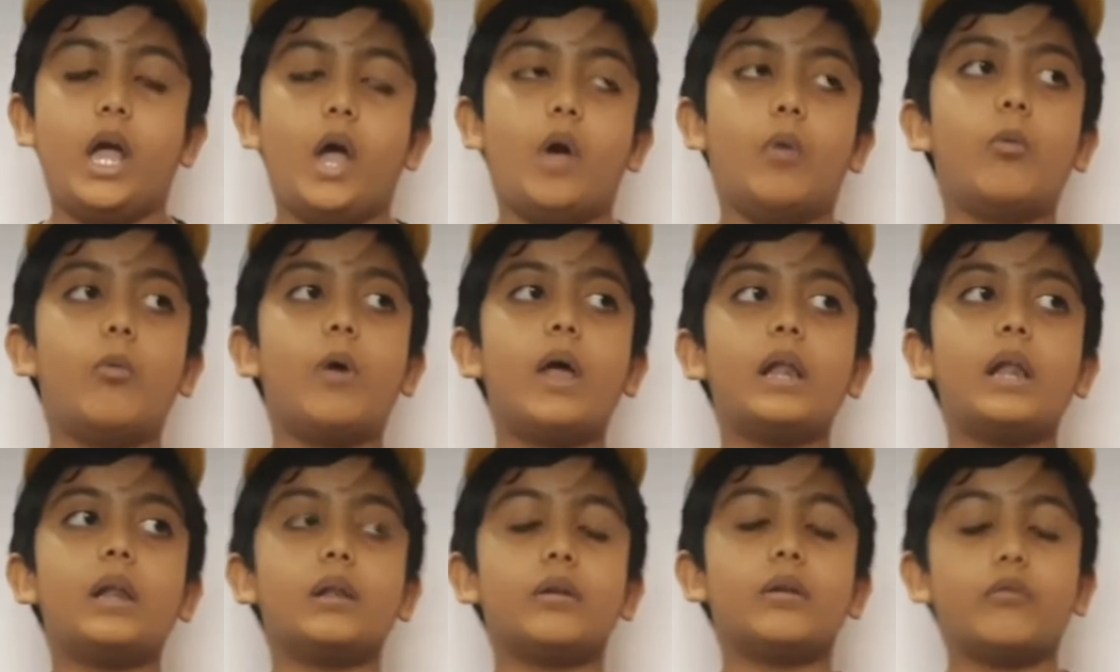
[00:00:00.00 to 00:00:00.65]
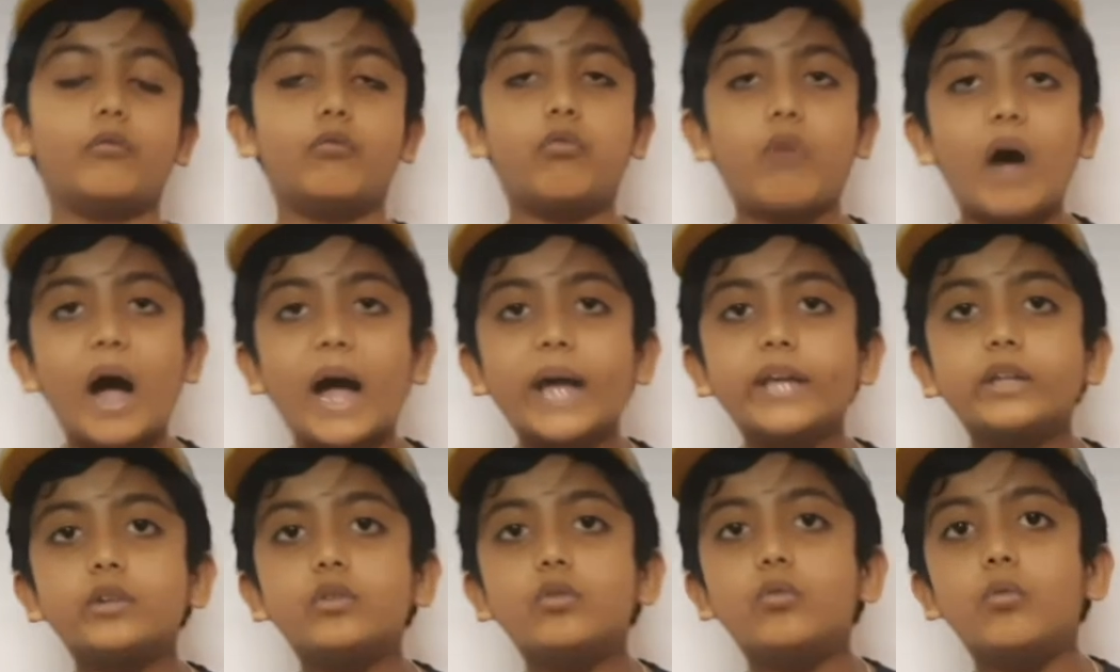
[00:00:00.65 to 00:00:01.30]
Well, why
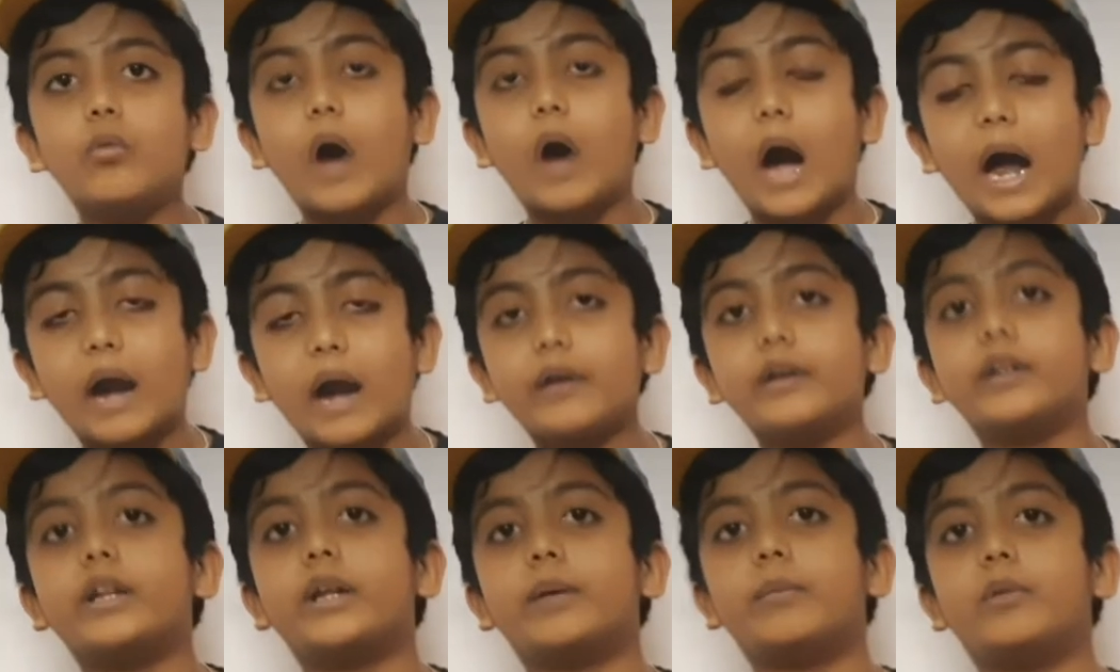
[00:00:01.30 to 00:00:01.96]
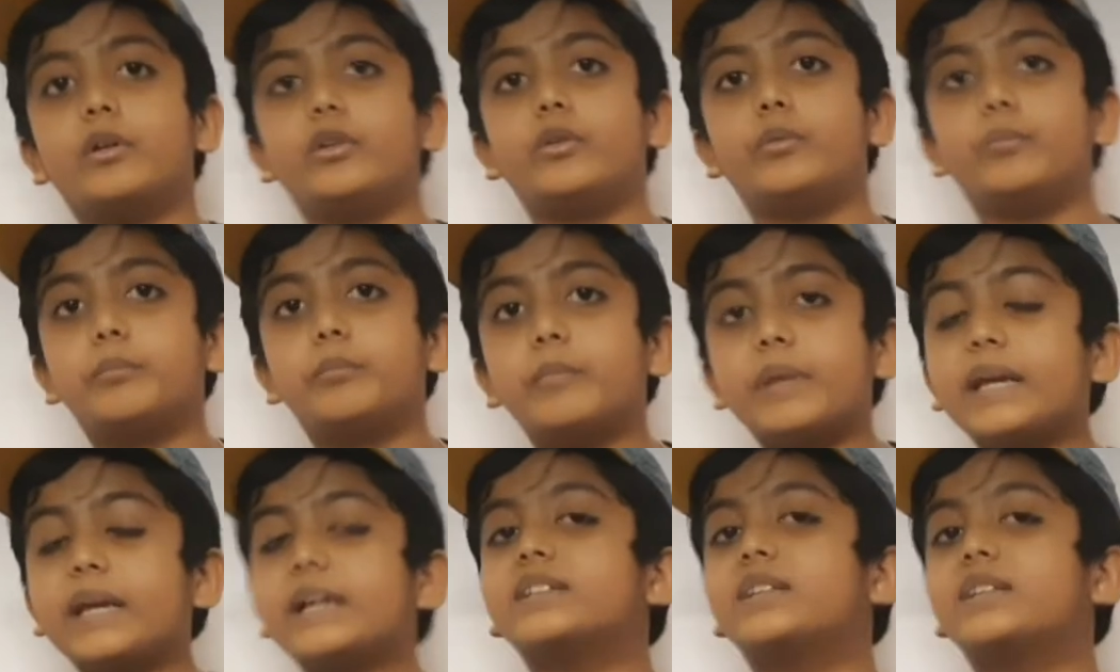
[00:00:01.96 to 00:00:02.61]
you aren't able to
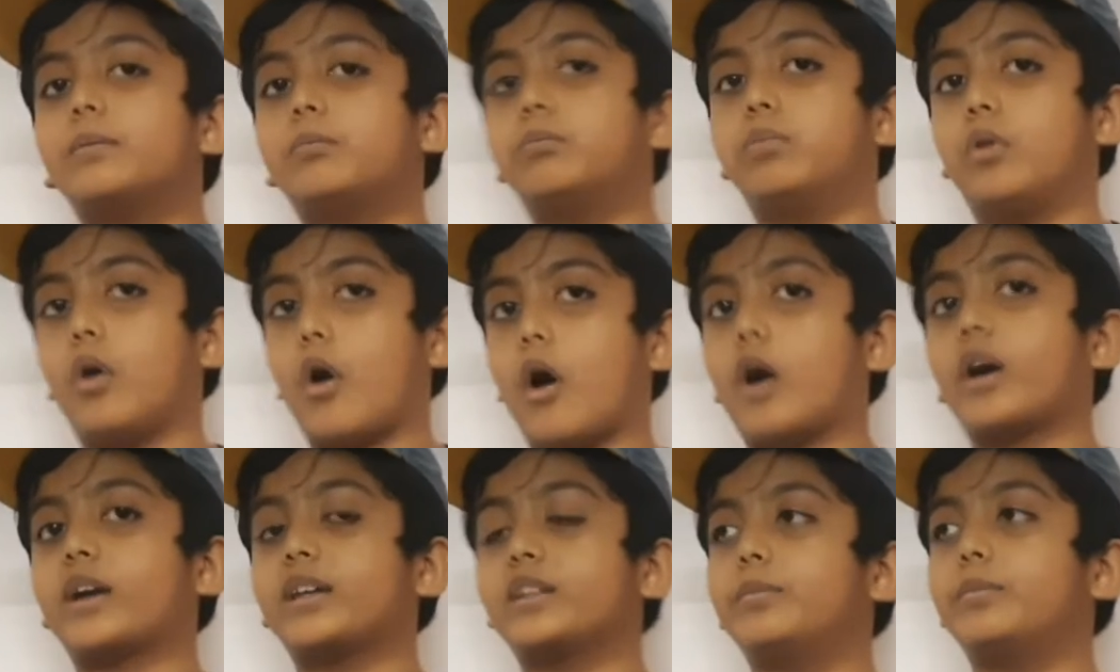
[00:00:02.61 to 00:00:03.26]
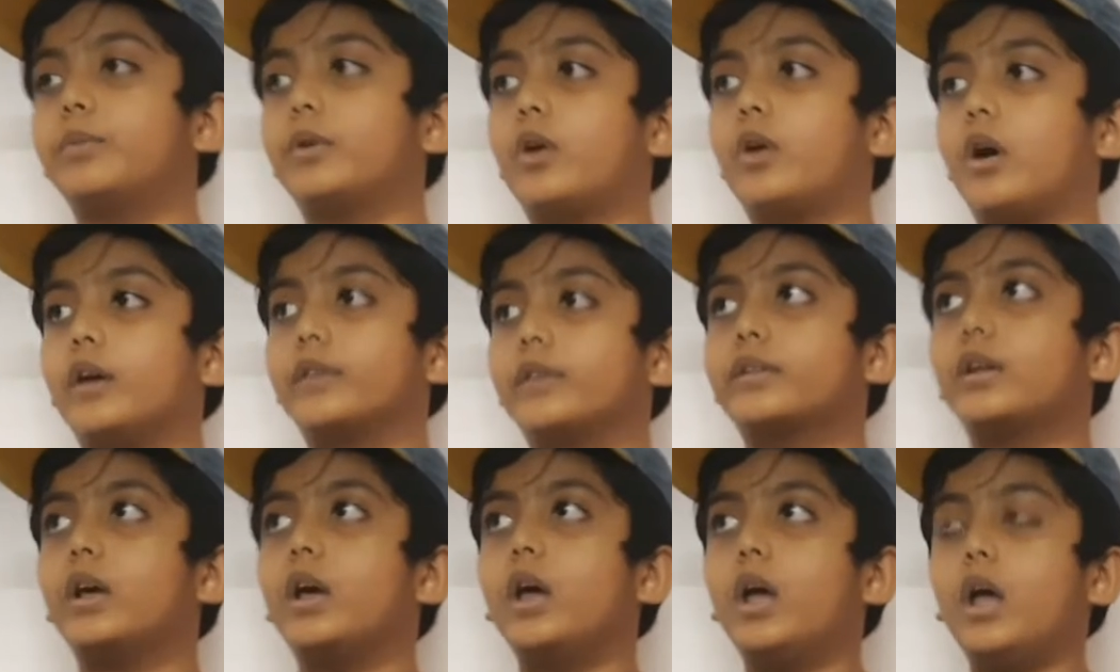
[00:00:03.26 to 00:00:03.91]
make the block is because
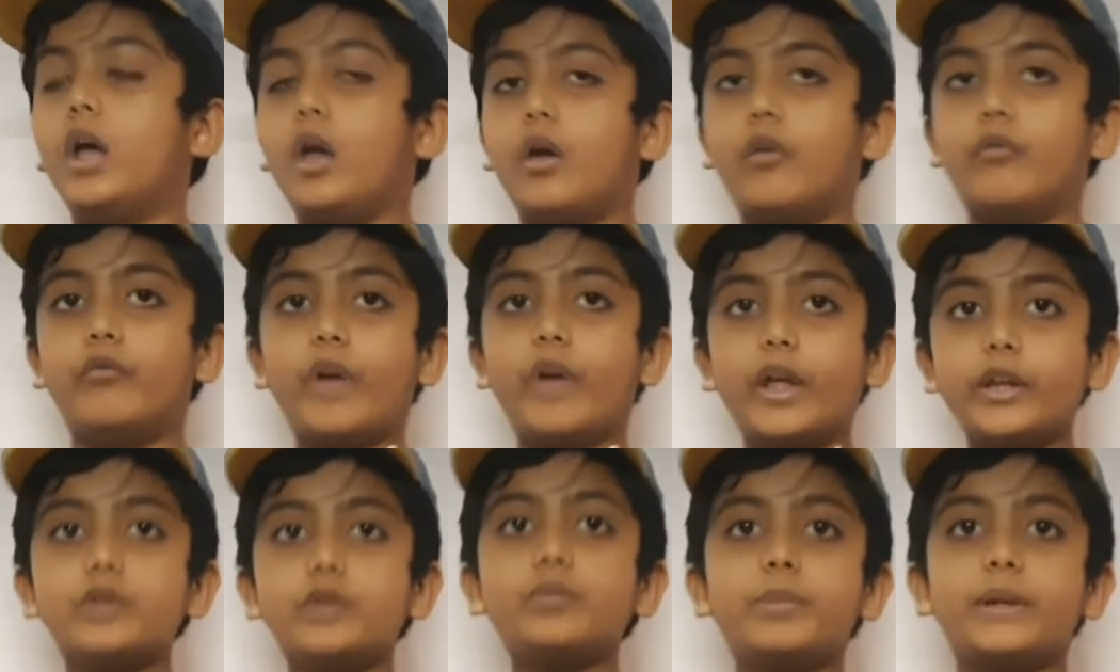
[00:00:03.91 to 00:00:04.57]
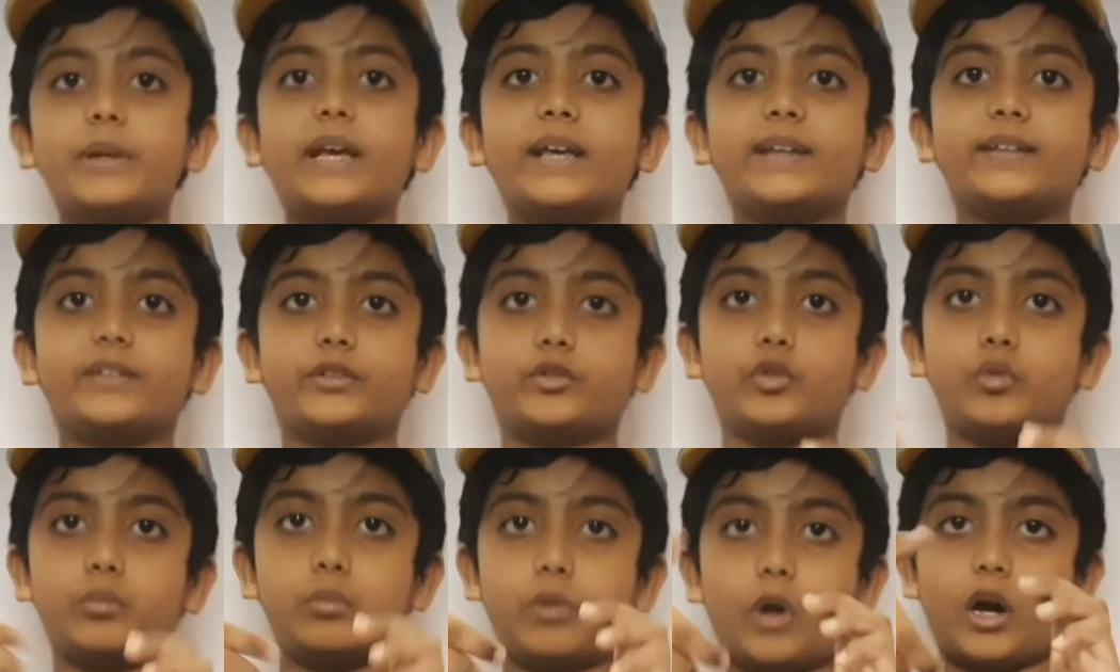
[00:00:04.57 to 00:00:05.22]
when you place
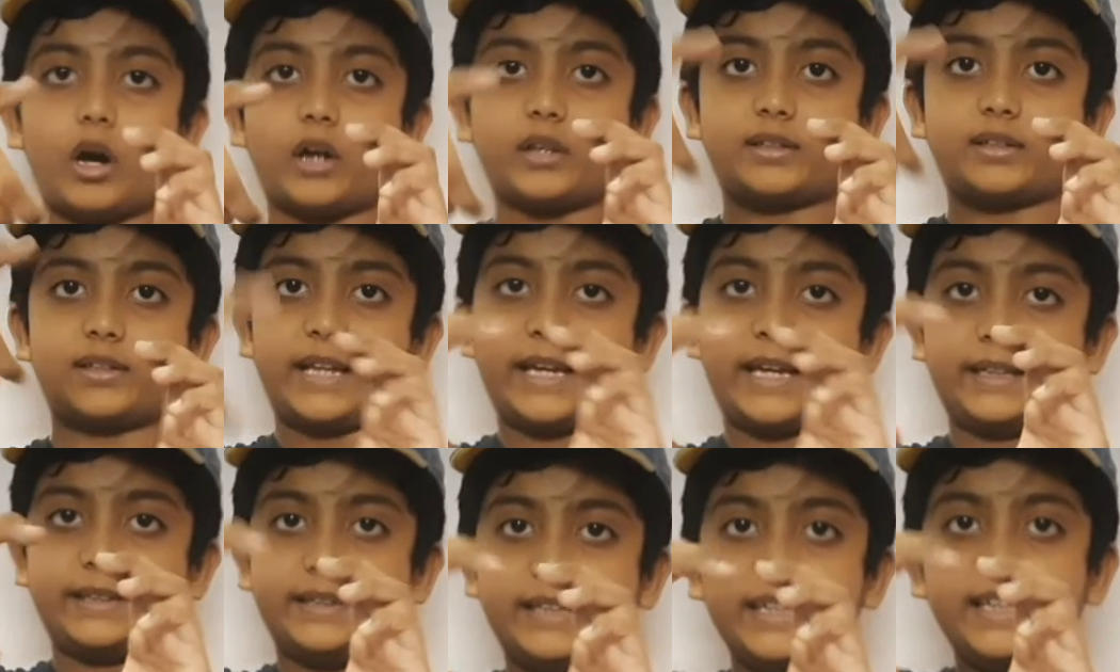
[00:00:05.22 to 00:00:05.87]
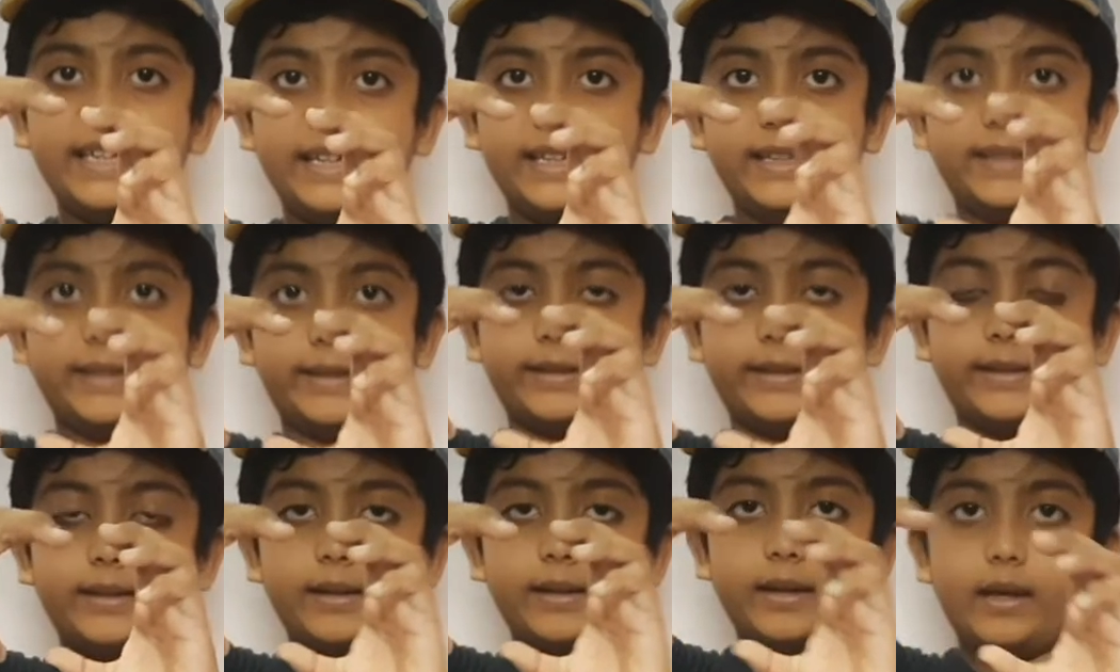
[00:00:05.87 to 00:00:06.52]
two blocks like these,